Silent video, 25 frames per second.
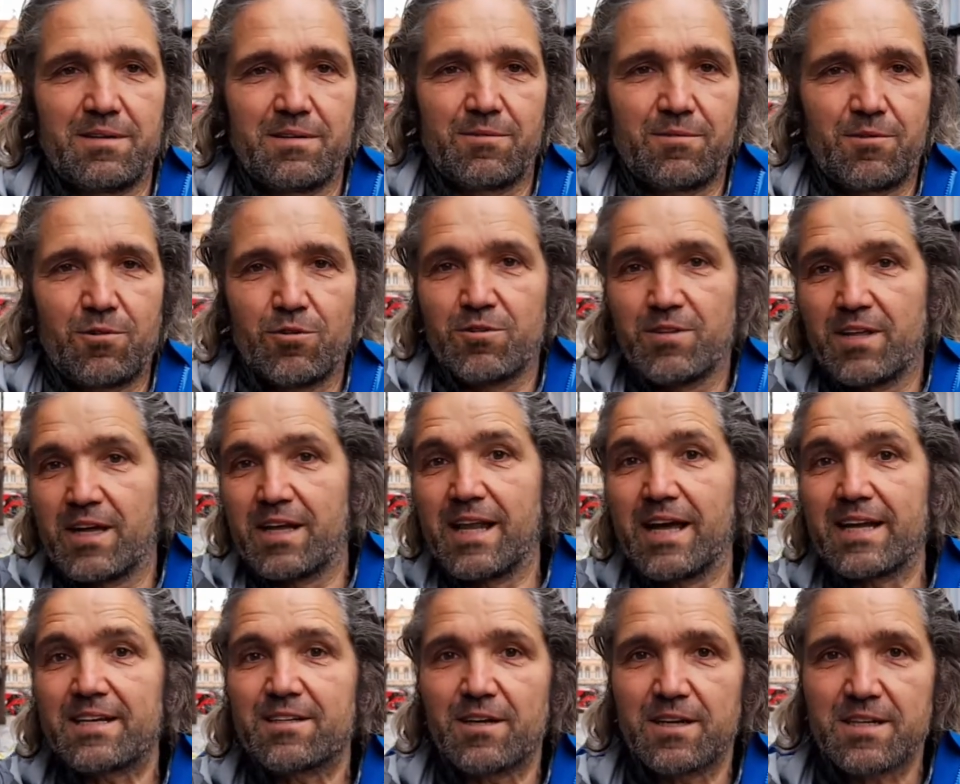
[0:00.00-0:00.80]
couldn't they
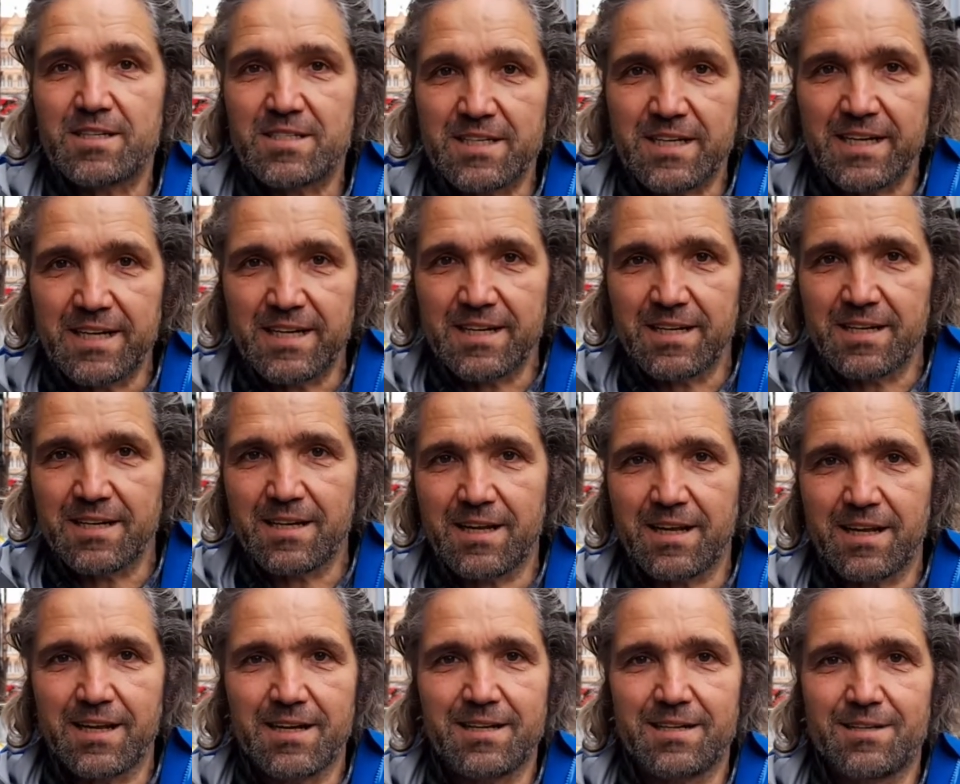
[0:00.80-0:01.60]
let us in,
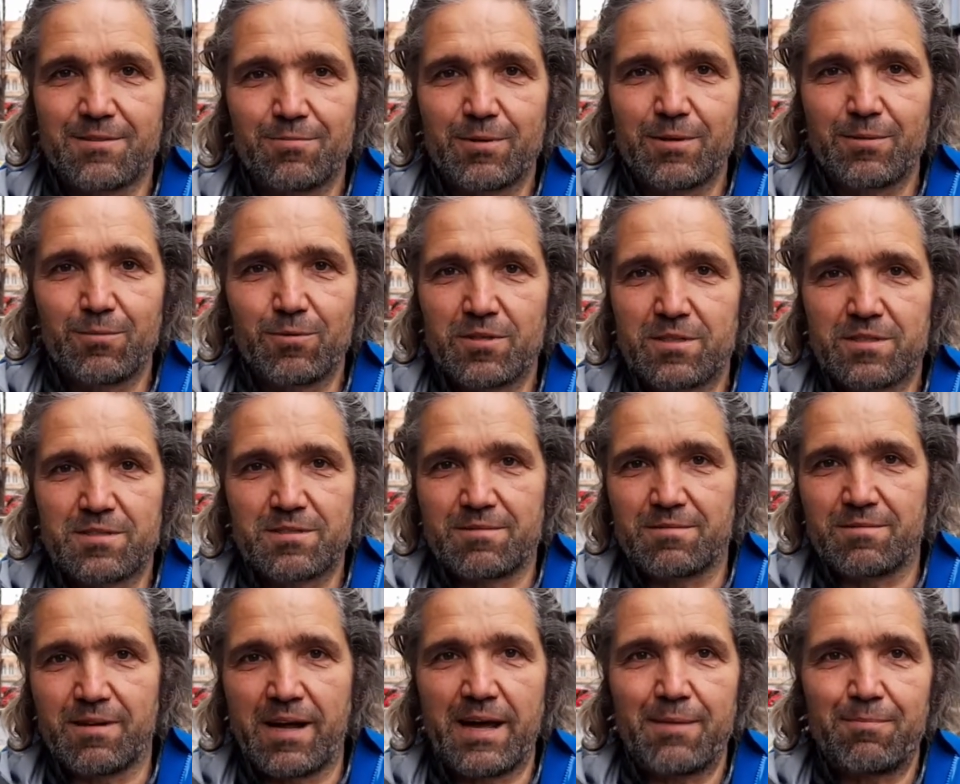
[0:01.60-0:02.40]
and we would
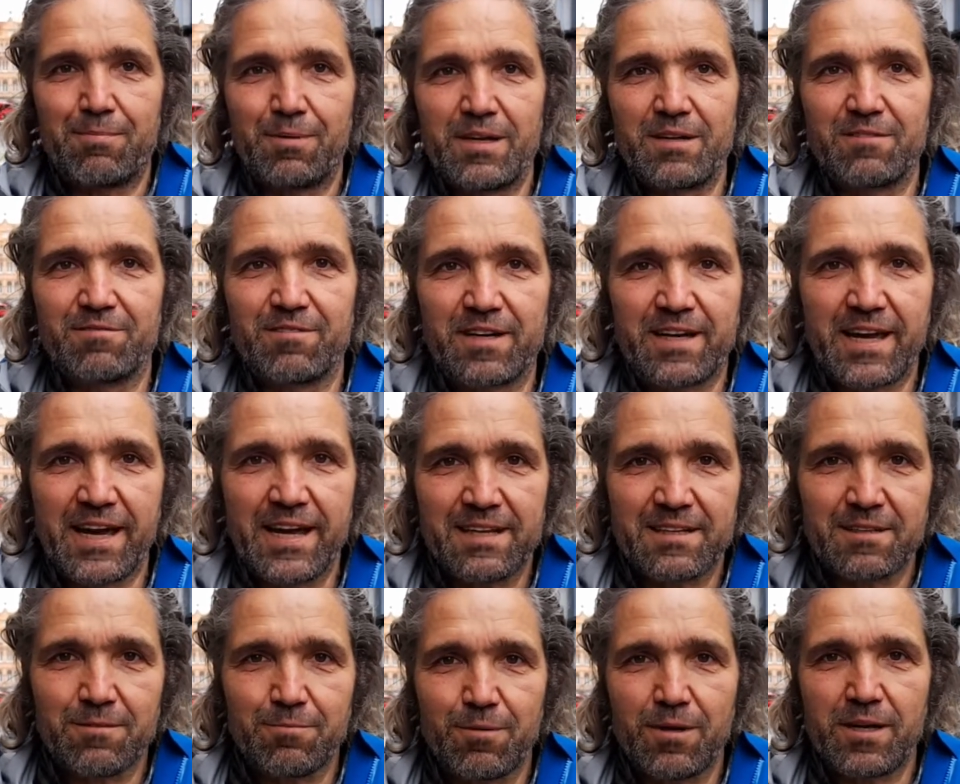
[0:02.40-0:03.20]
happily
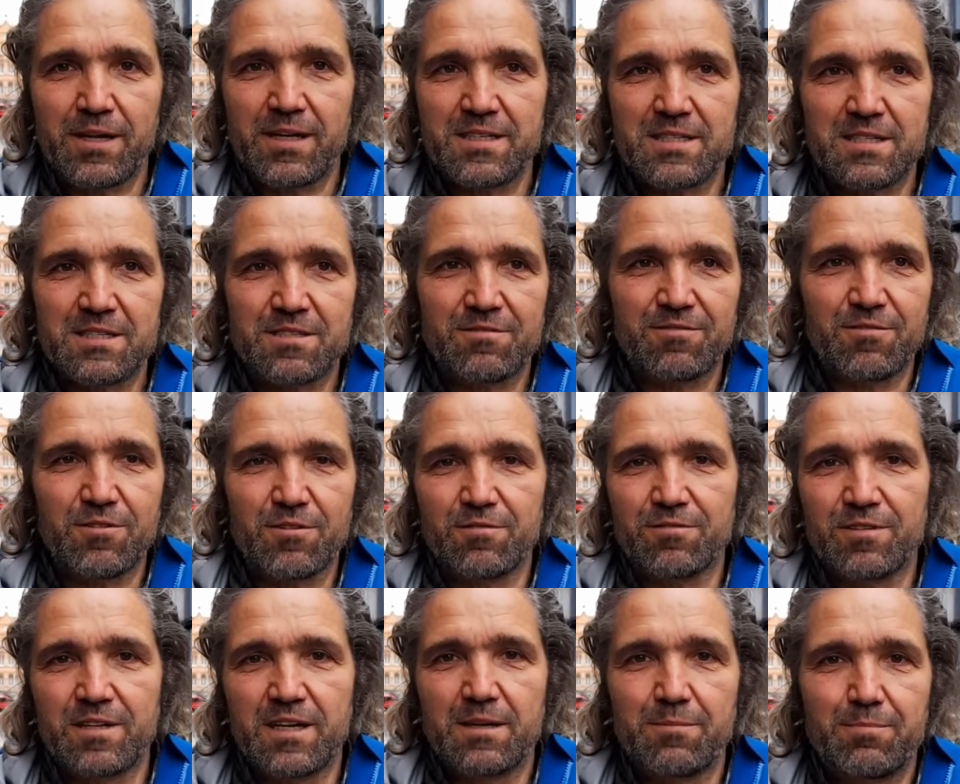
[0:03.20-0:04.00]
vacate the places for the
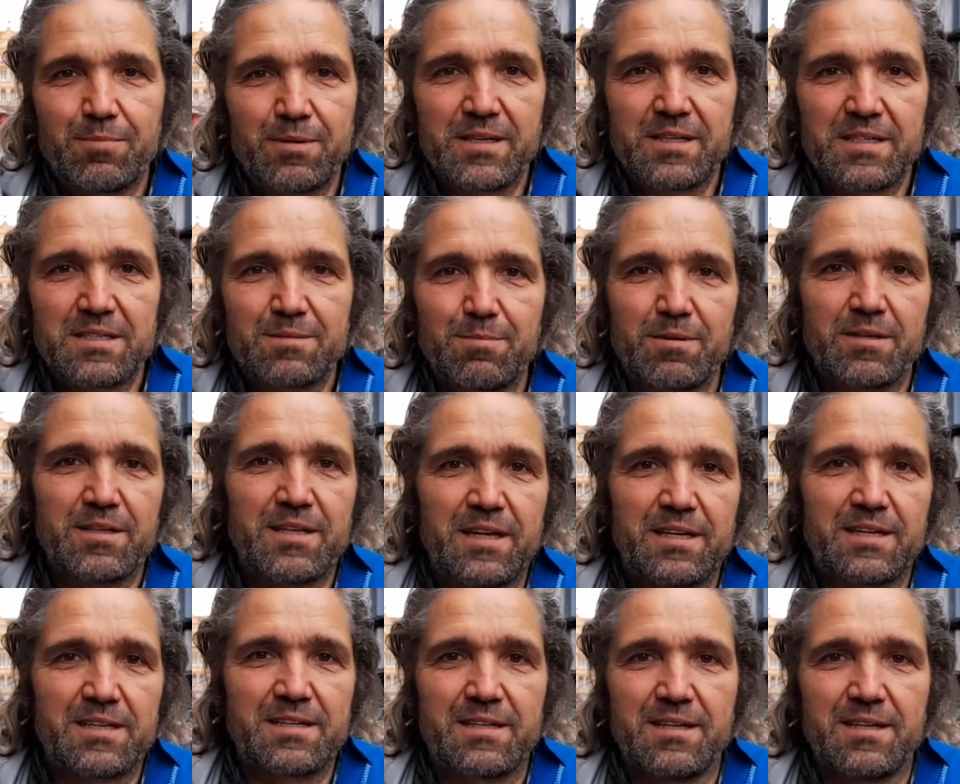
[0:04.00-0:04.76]
VIPs, but that